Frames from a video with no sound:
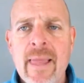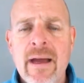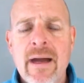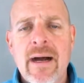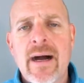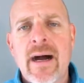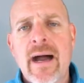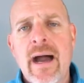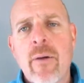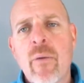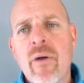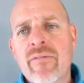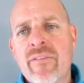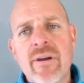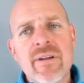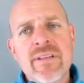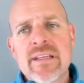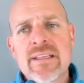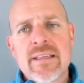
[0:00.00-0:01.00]

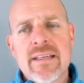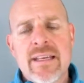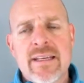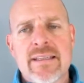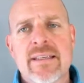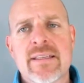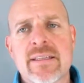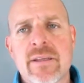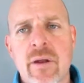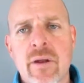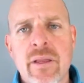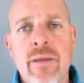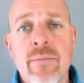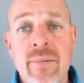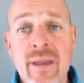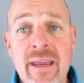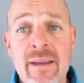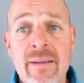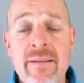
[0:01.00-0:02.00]
However, it doesn't necessarily
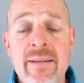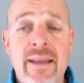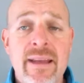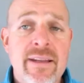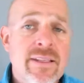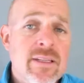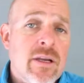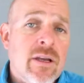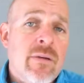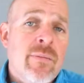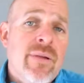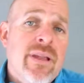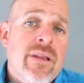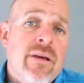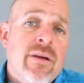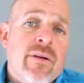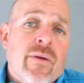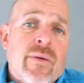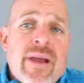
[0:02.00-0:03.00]
mean that it's going to be
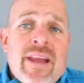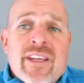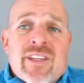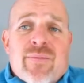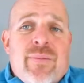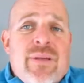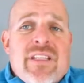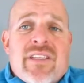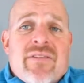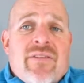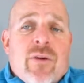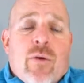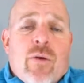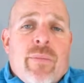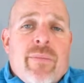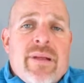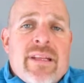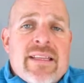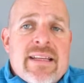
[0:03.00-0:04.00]
the greatest piece of
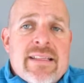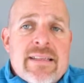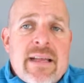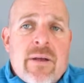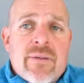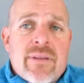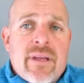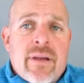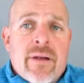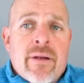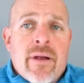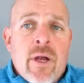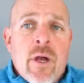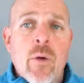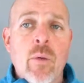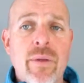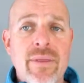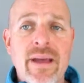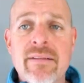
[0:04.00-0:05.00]
equipment that's out there.
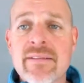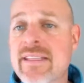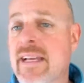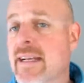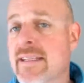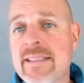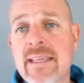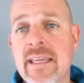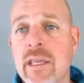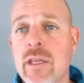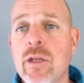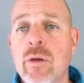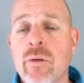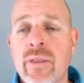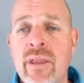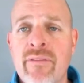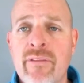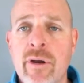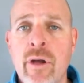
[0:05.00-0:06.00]
Without testing it,
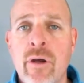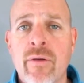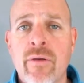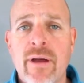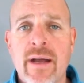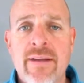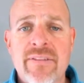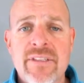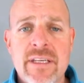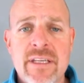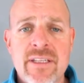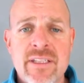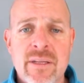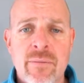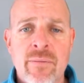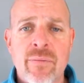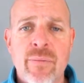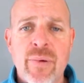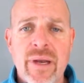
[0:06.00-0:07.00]
you'll never know. I've seen
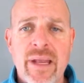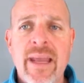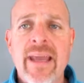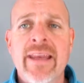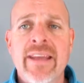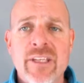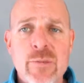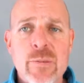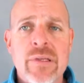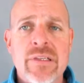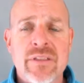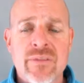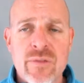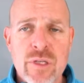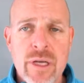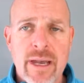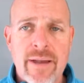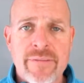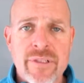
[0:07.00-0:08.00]
some pretty inexpensive
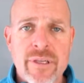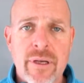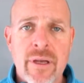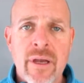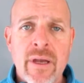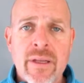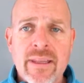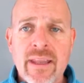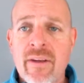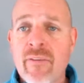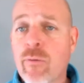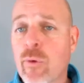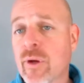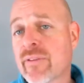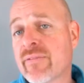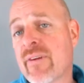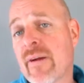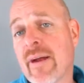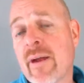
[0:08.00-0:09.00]
shafts that have
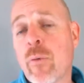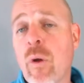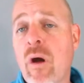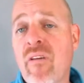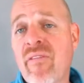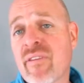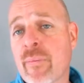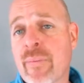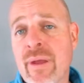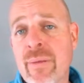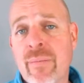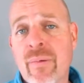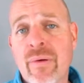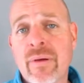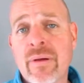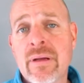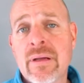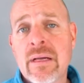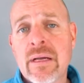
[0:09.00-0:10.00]
worked very well for
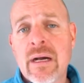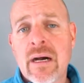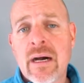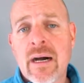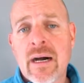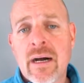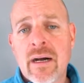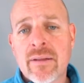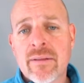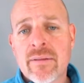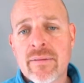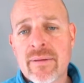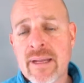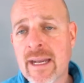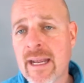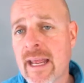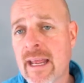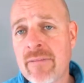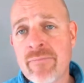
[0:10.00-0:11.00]
people. And
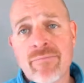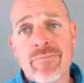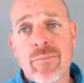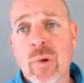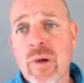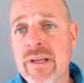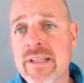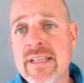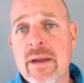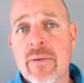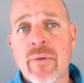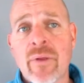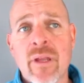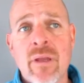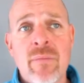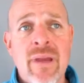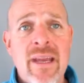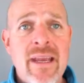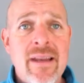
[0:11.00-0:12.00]
again, what does that
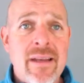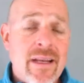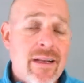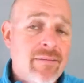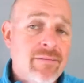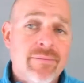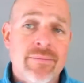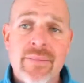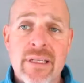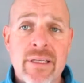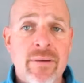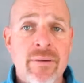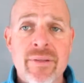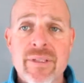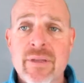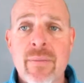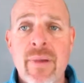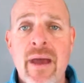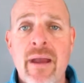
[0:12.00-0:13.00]
really mean?
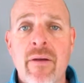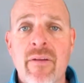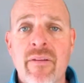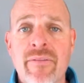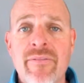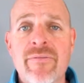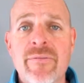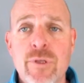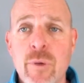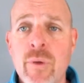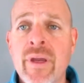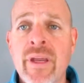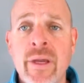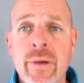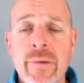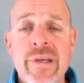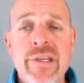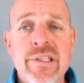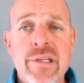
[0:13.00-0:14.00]
It's a matter of doing
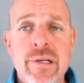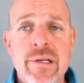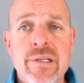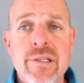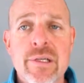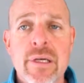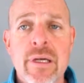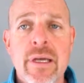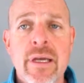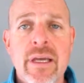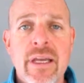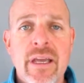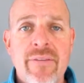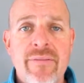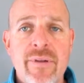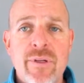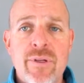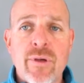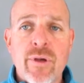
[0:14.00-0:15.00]
your research.
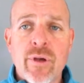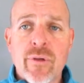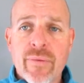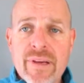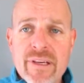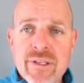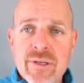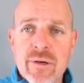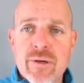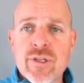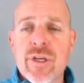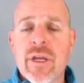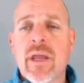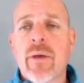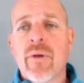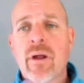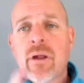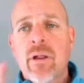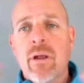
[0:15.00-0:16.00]
If you do your research, you
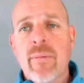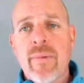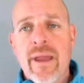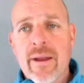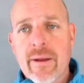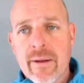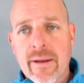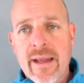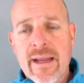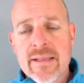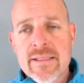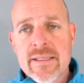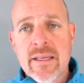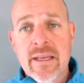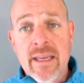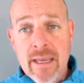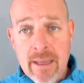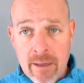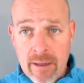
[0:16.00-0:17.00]
get with a club maker that's,
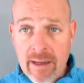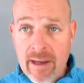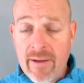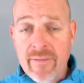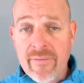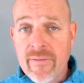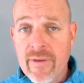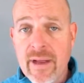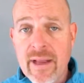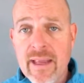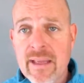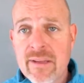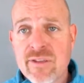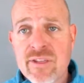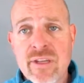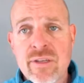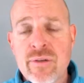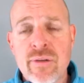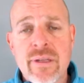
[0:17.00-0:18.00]
again, I
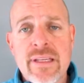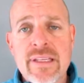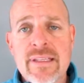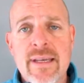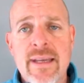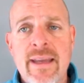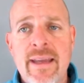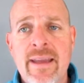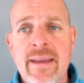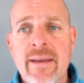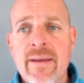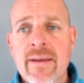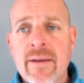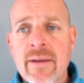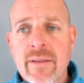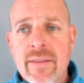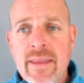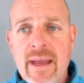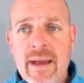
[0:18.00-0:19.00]
continually say,
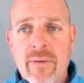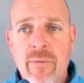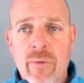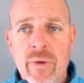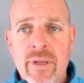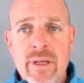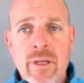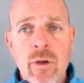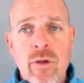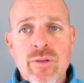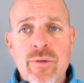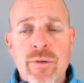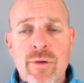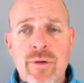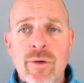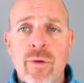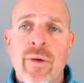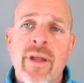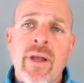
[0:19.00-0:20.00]
that really knows what
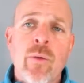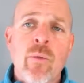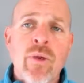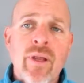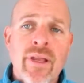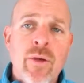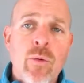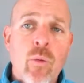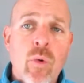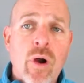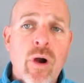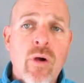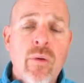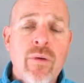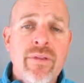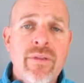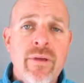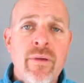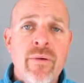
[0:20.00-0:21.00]
they're doing and willing to work
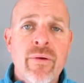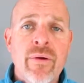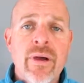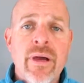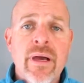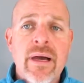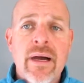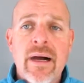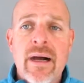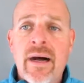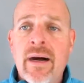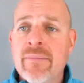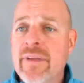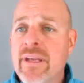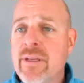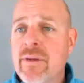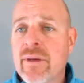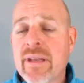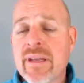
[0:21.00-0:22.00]
with you,
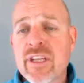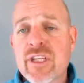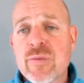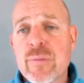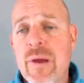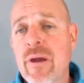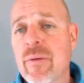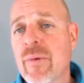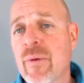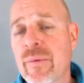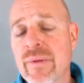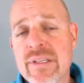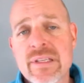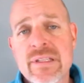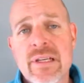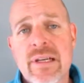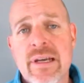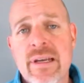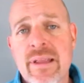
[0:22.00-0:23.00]
then you can experiment with
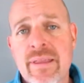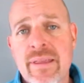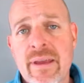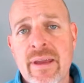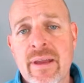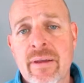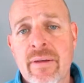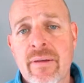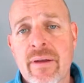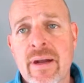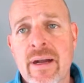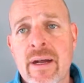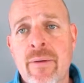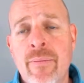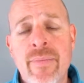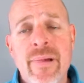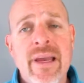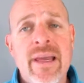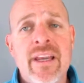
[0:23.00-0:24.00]
this kind of thing.
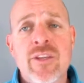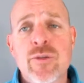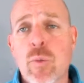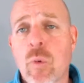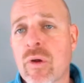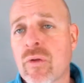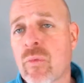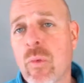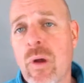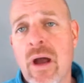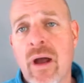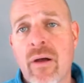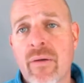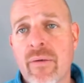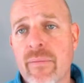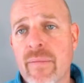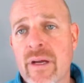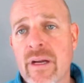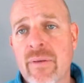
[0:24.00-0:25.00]
And it's
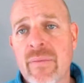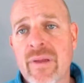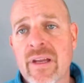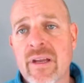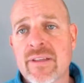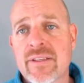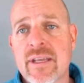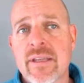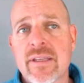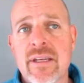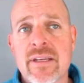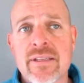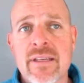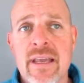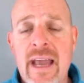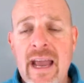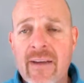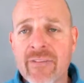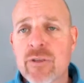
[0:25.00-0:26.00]
worthwhile because it
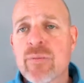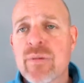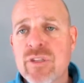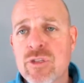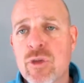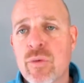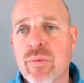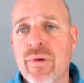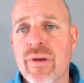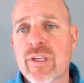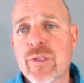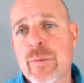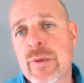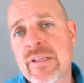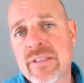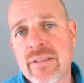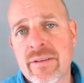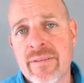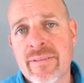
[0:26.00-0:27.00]
doesn't have to be super
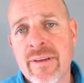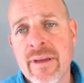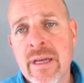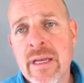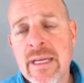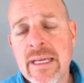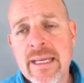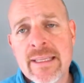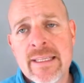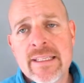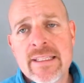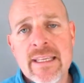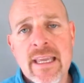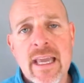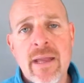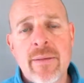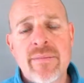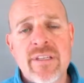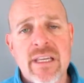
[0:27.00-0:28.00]
expensive in this
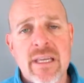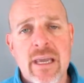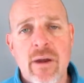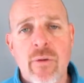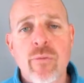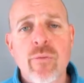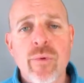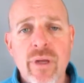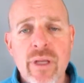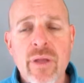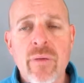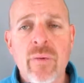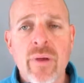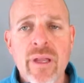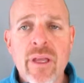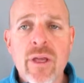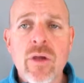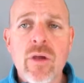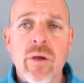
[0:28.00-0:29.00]
game to get a really,
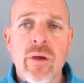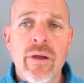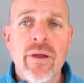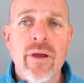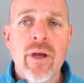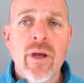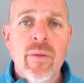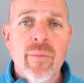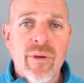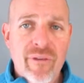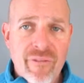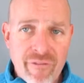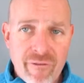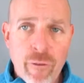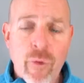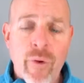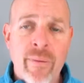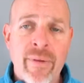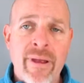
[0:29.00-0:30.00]
really good
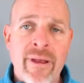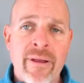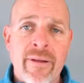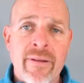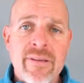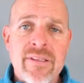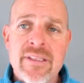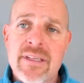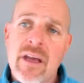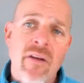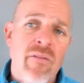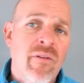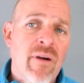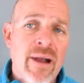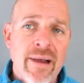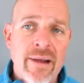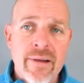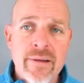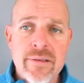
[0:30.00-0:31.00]
performing set of
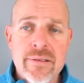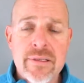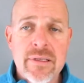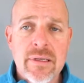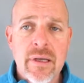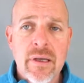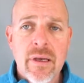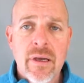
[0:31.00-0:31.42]
irons.